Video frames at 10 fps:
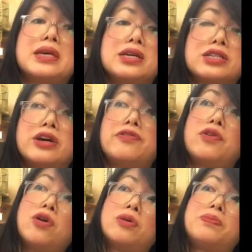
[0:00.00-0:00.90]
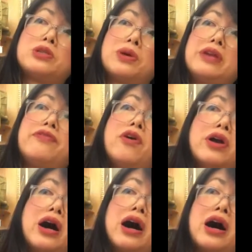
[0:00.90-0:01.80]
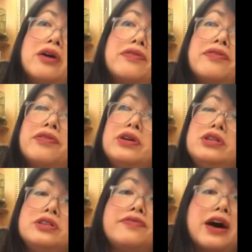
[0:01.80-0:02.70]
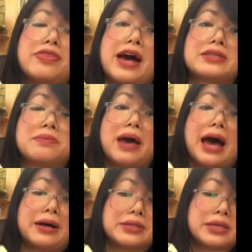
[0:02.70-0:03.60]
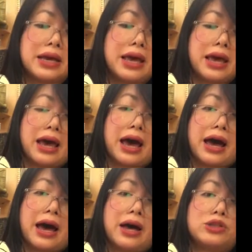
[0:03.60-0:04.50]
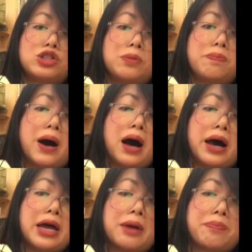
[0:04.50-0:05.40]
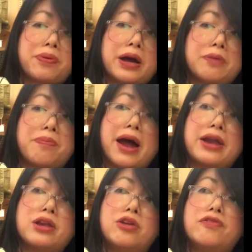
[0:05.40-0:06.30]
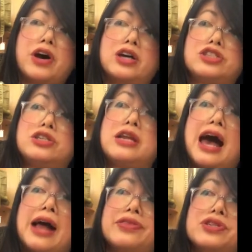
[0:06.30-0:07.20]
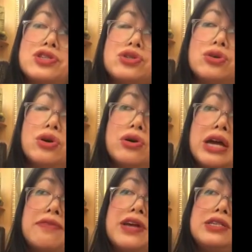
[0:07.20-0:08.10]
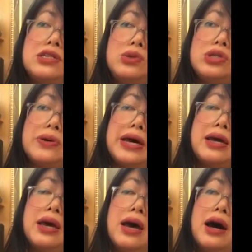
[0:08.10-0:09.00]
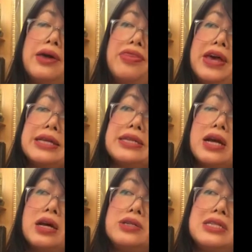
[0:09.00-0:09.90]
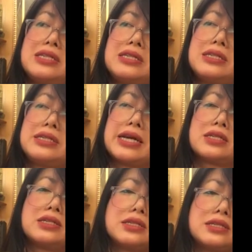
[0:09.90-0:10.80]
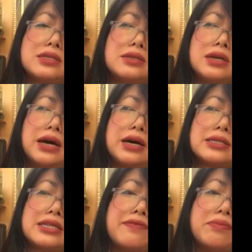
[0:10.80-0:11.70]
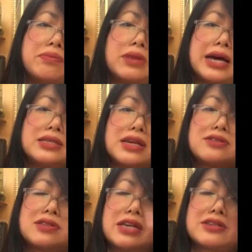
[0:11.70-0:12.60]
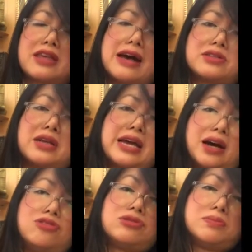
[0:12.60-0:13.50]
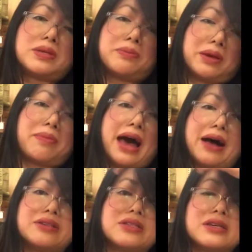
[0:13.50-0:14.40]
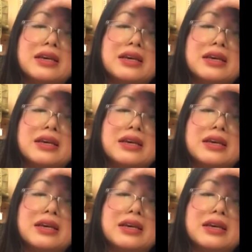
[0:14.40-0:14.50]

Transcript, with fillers: So for between four and a half to five thousand pounds. and um, to buy a, a brand new version at the store, if they do do it, I think isn't it close to six, uh, seven, like six, six thousand eight hundred and something pounds.